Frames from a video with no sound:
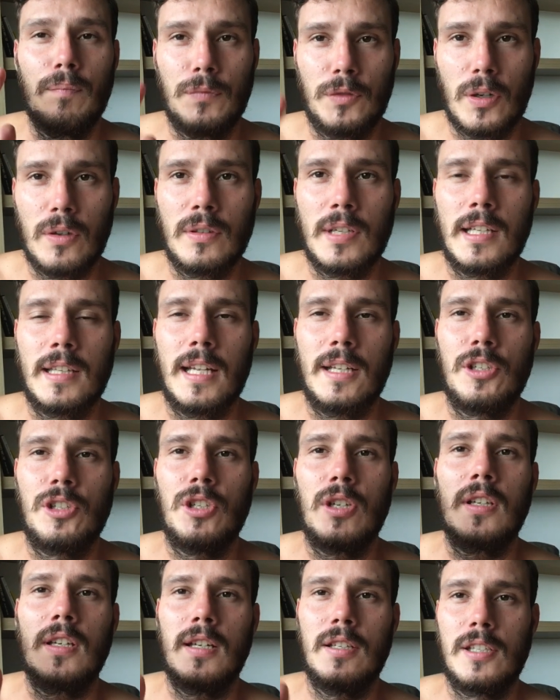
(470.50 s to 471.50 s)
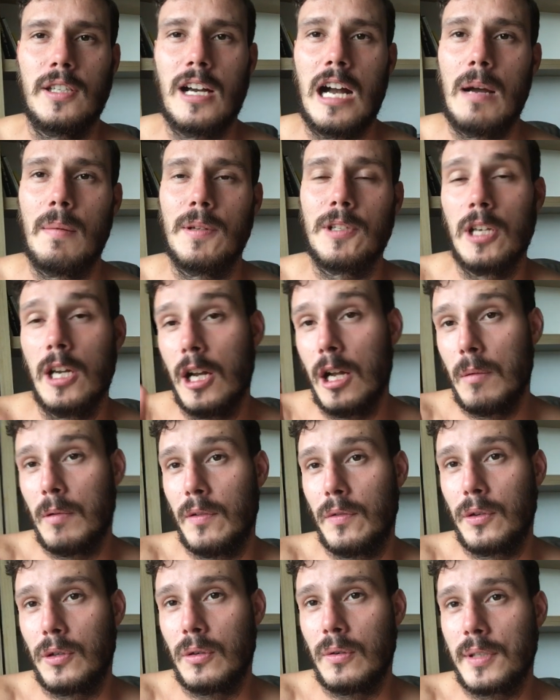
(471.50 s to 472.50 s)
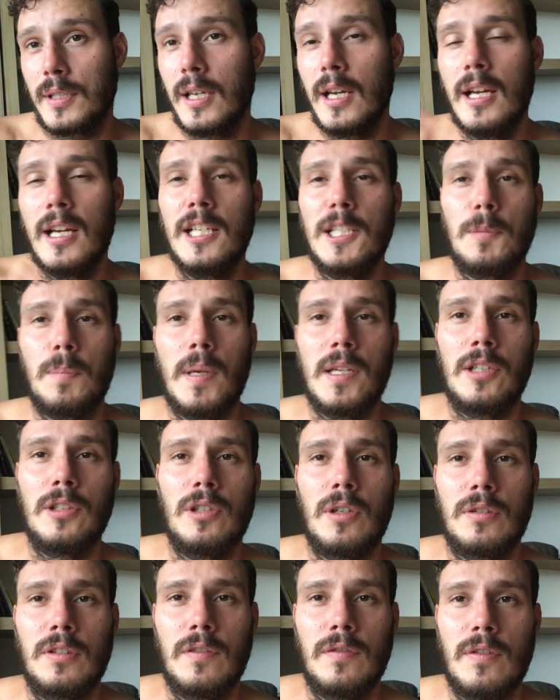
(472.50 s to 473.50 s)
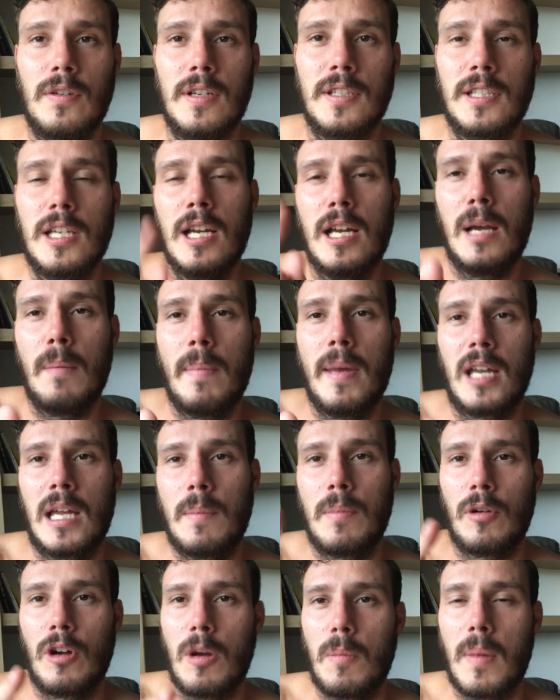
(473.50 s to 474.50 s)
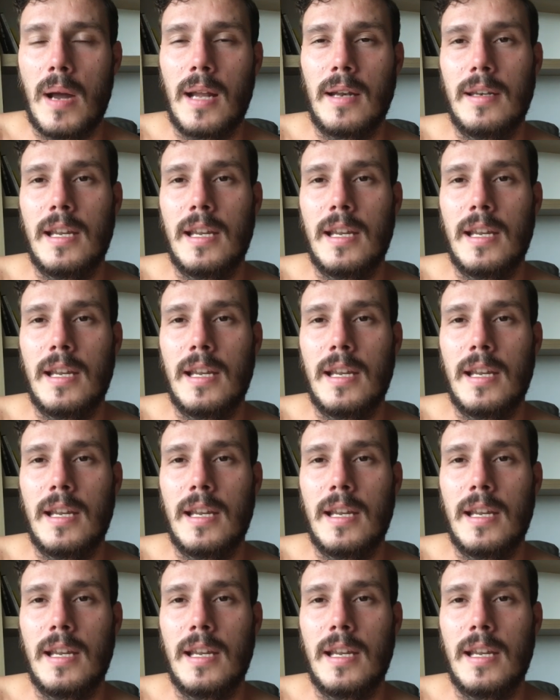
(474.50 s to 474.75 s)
Don't take that shit, it's garbage. But of course, speak to your doctor first, make up your own mind.